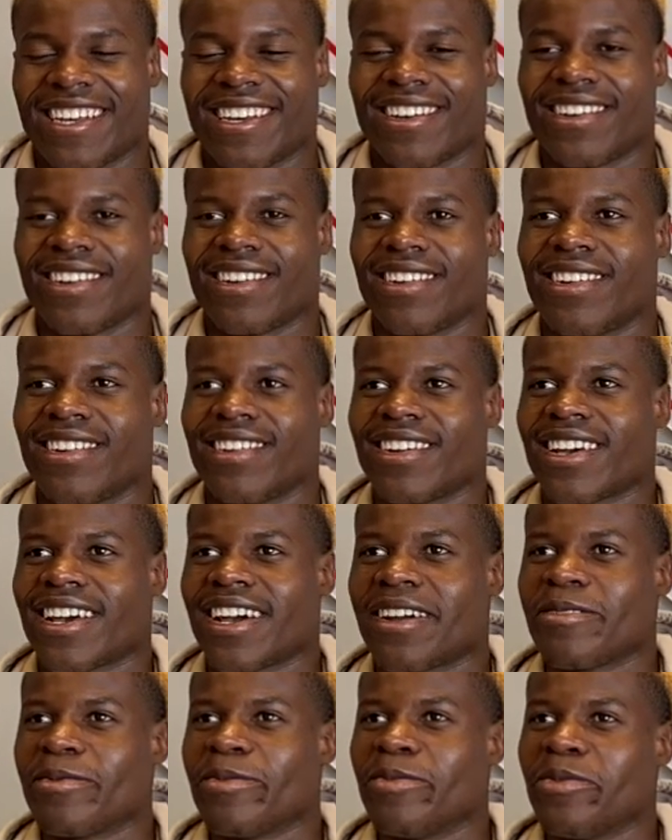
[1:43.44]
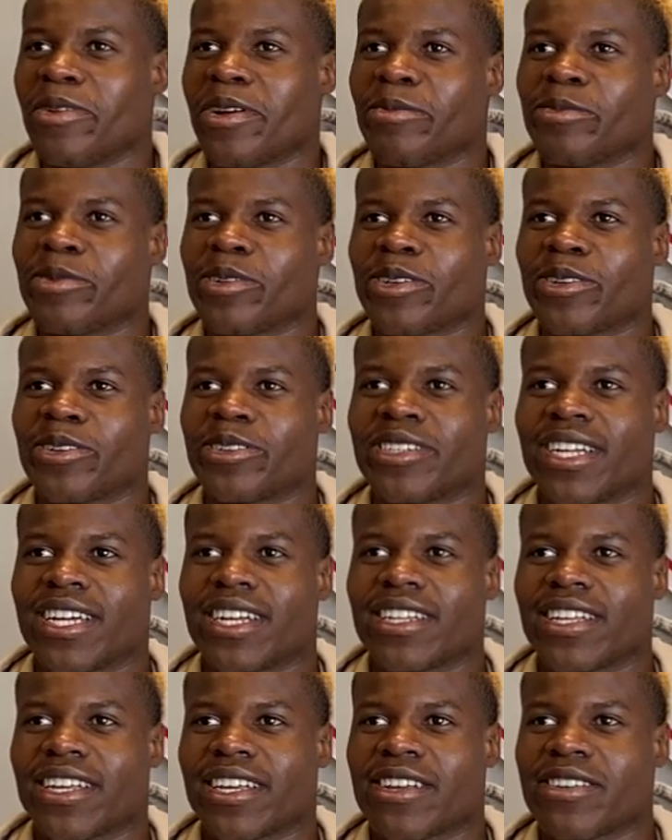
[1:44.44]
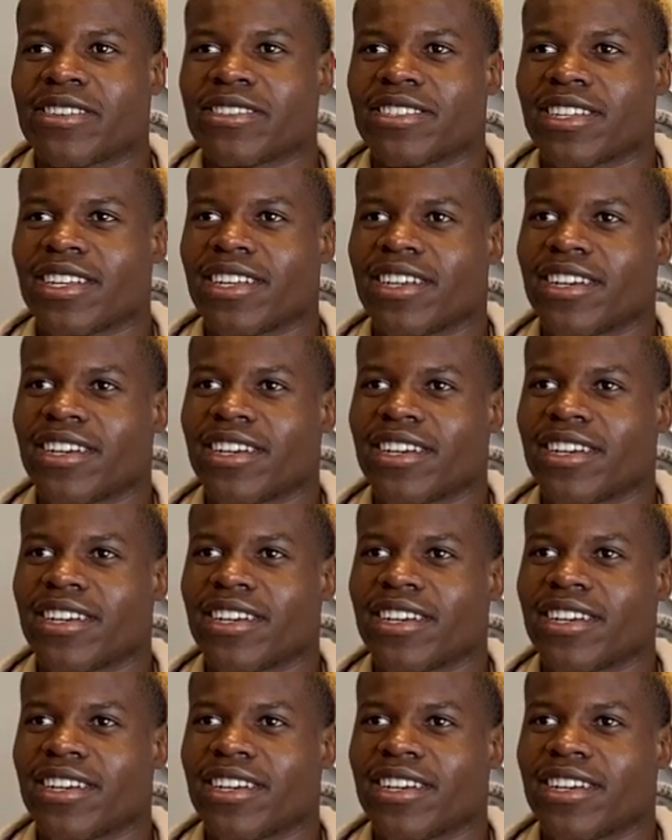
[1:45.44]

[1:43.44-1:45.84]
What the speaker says: I remember on that day because